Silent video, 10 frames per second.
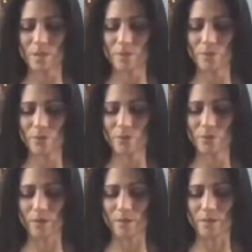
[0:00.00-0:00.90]
And
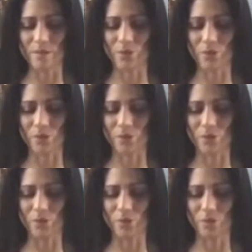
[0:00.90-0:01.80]
sometimes we find that
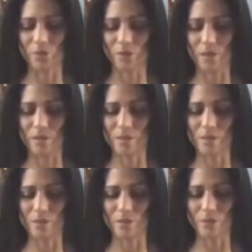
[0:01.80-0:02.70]
several
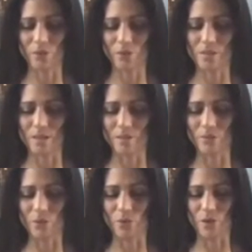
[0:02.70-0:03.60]
needs
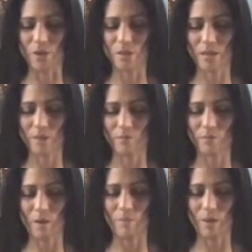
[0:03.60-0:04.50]
or several
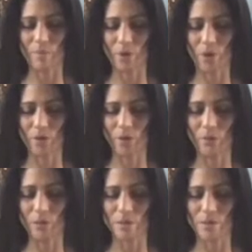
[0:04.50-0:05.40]
thoughts kind of pop
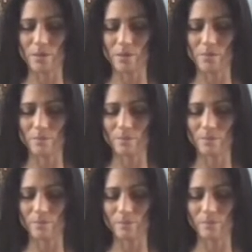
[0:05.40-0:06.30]
up all at once.